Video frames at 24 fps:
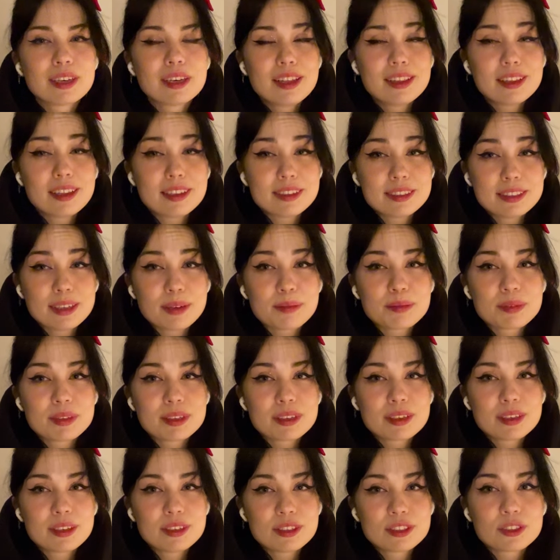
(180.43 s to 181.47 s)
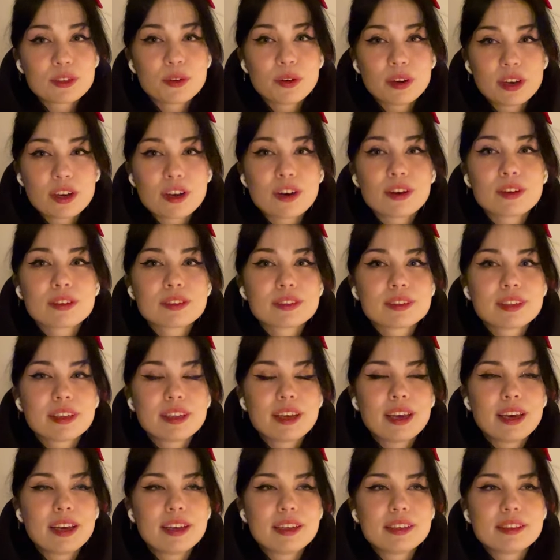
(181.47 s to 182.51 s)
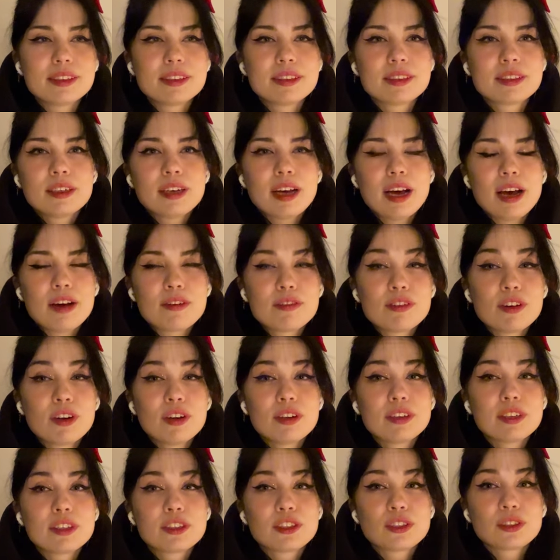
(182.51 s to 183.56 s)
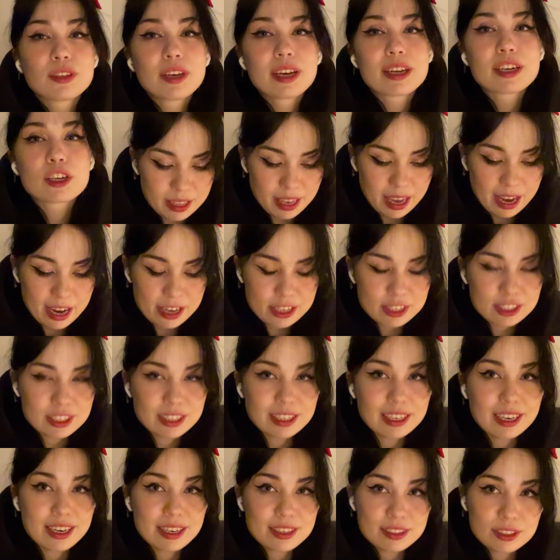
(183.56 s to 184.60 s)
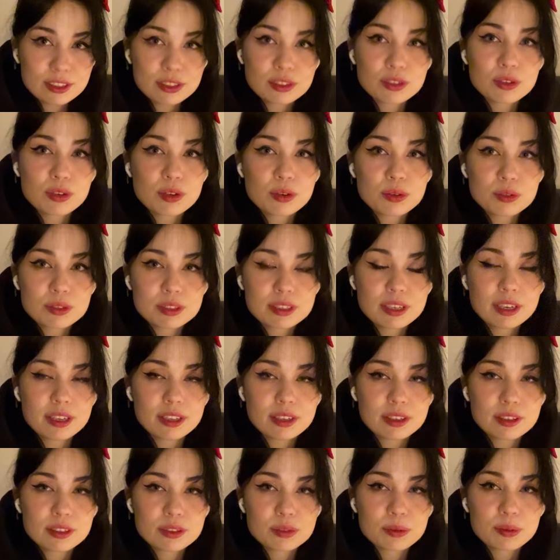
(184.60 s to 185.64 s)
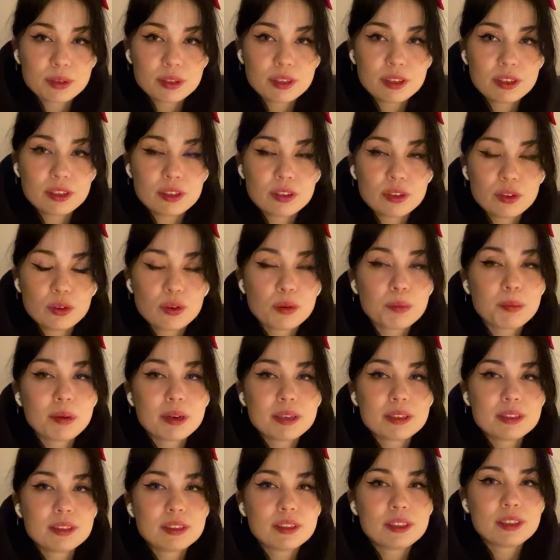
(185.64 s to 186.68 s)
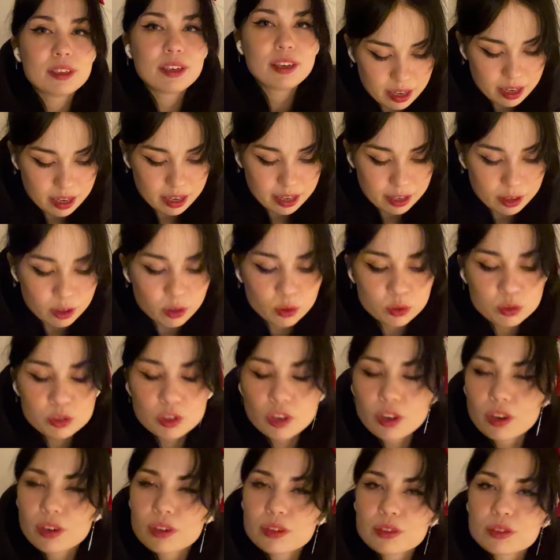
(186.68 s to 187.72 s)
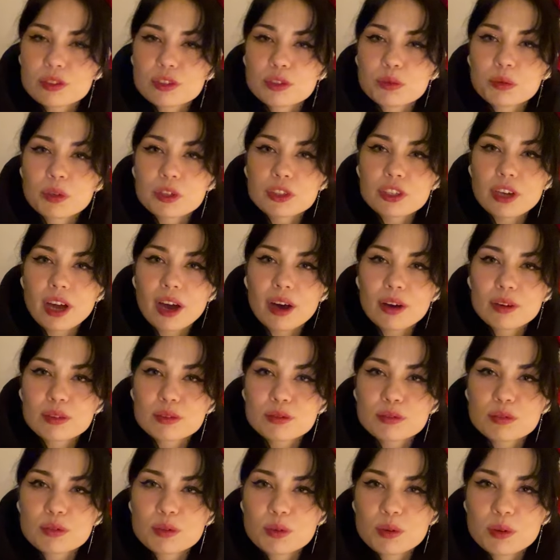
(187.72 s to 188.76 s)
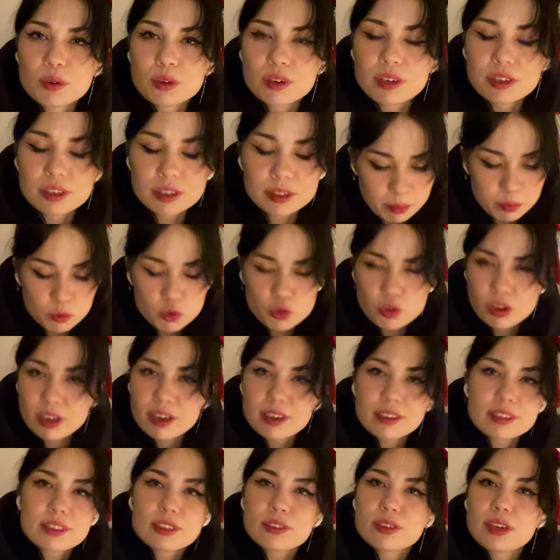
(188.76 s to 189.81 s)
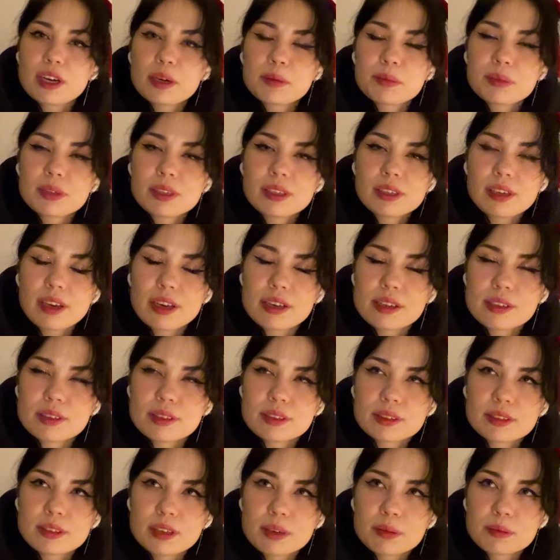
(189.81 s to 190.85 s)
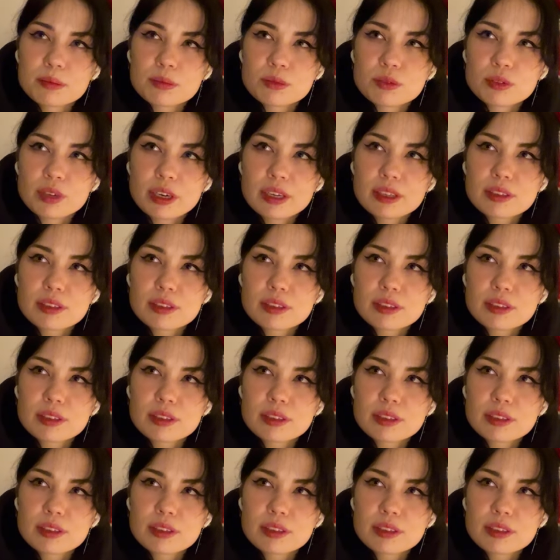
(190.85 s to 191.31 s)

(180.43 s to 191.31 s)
then something is going on. And I've learned that you gotta actually listen to those signals within your body. I also learned to watch out for triggers around me and some red